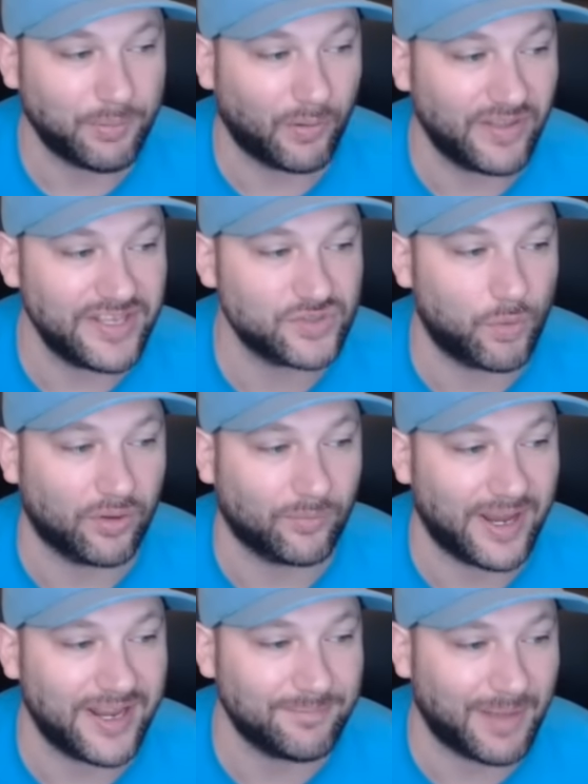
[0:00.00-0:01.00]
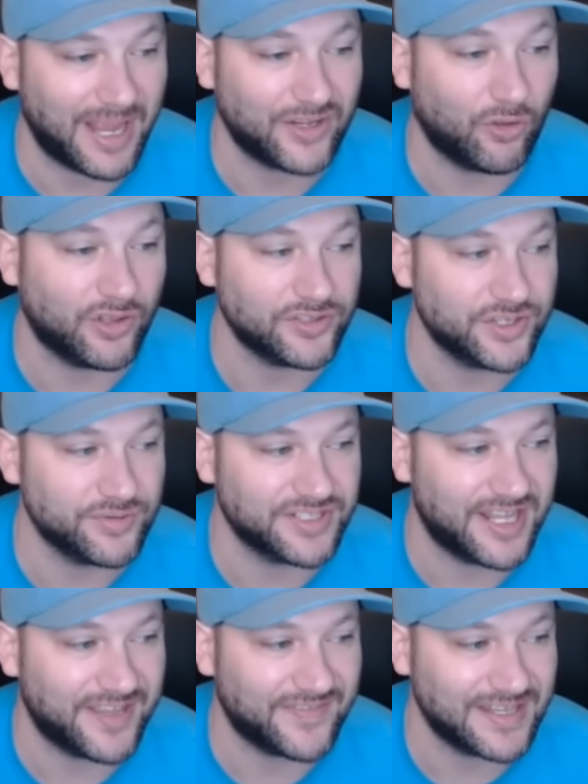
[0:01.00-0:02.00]
Police will arraign Michael on
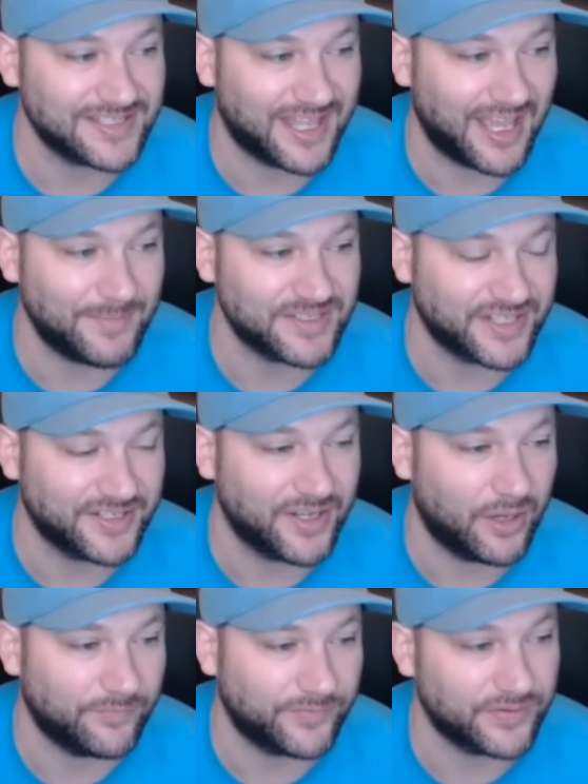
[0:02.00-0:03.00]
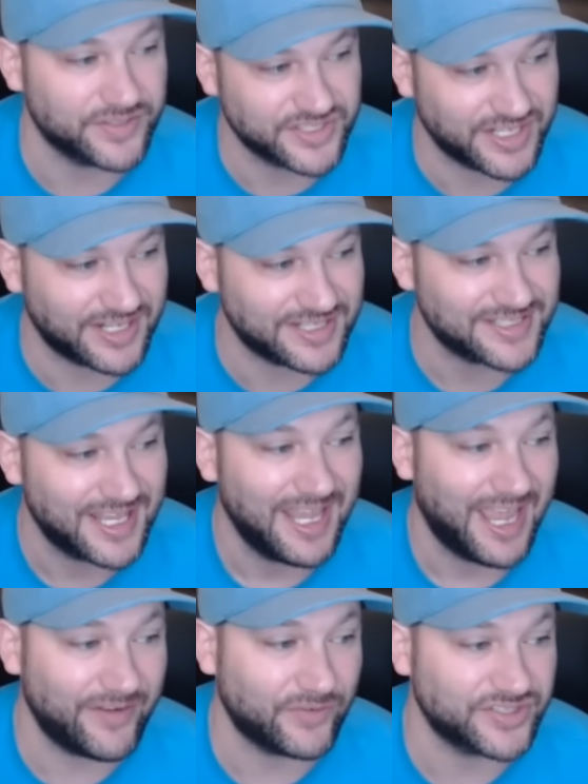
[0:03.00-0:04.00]
Tuesday at that time. It's unknown for the sentence
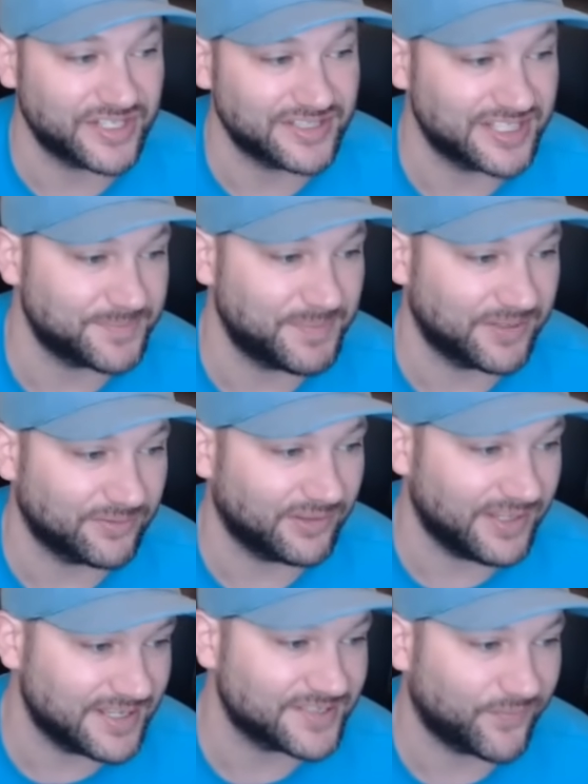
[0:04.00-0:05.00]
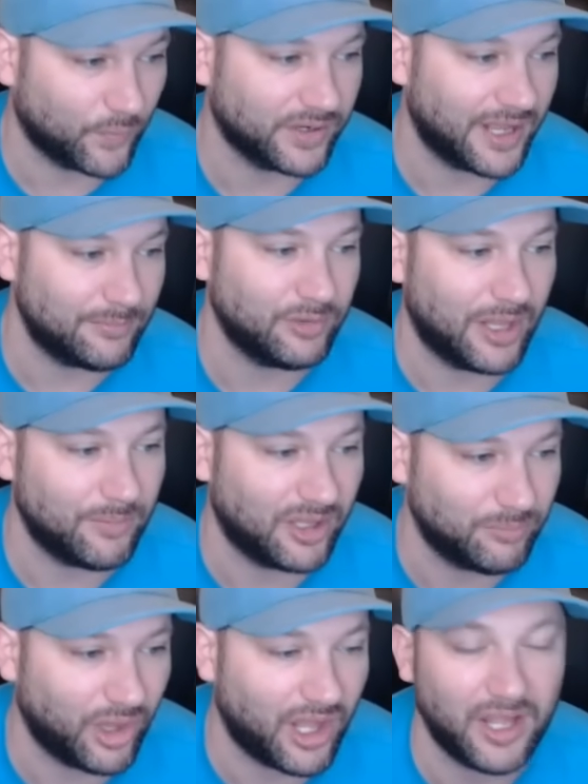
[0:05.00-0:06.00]
ever since it's been released for not blah,
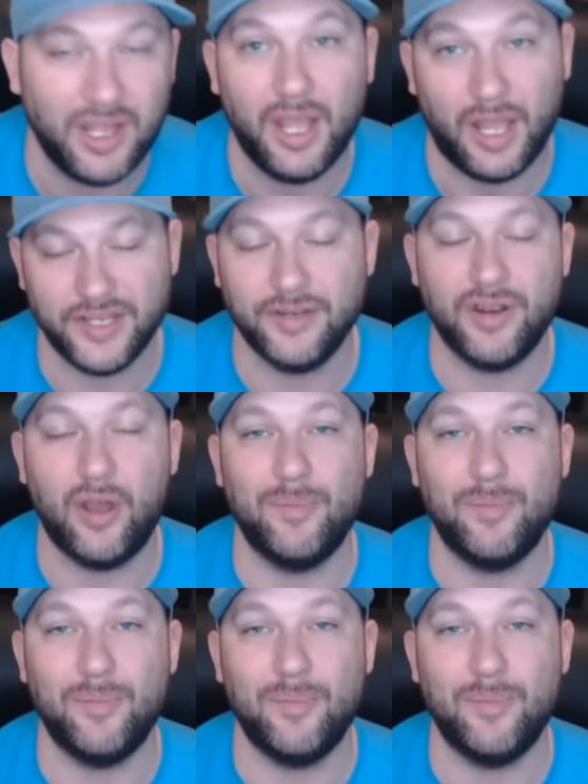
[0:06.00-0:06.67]
blah, blah. You know,